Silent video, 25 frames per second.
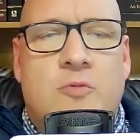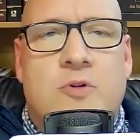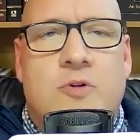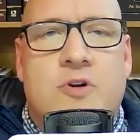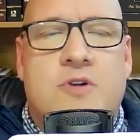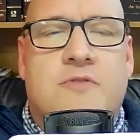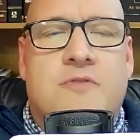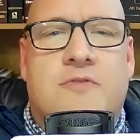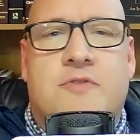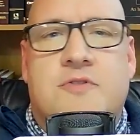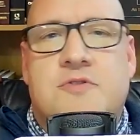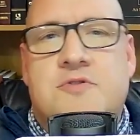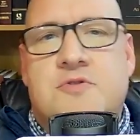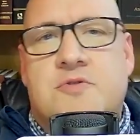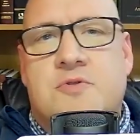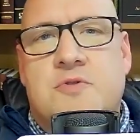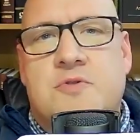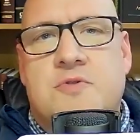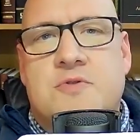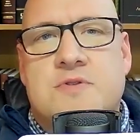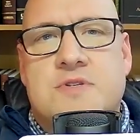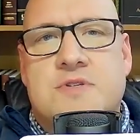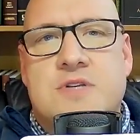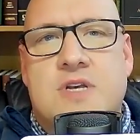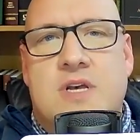wonderful
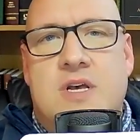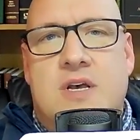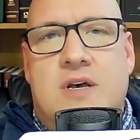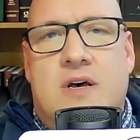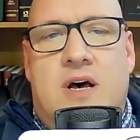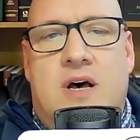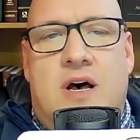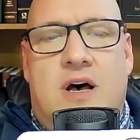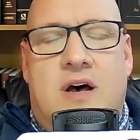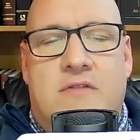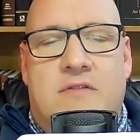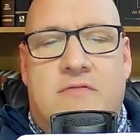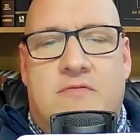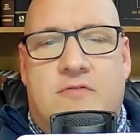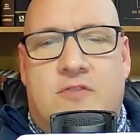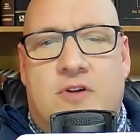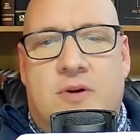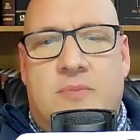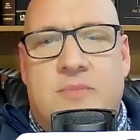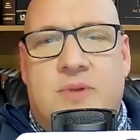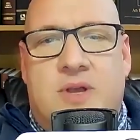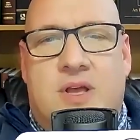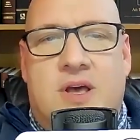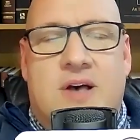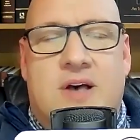truths uh,
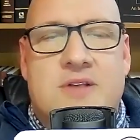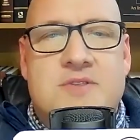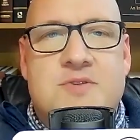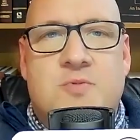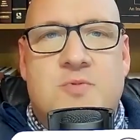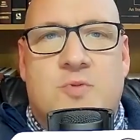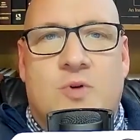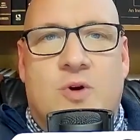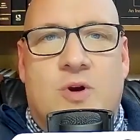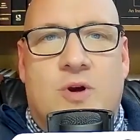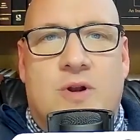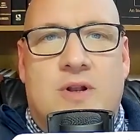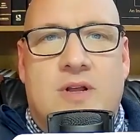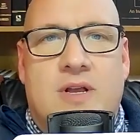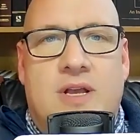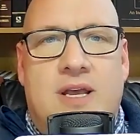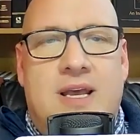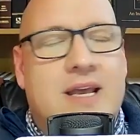from God's word.